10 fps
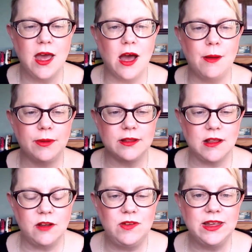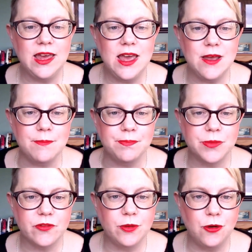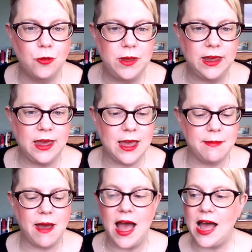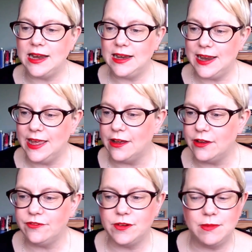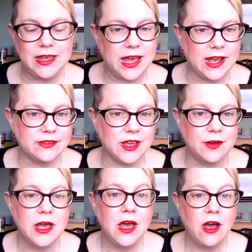The lovely Kim from Call Me Kim and Leah from Leah Exile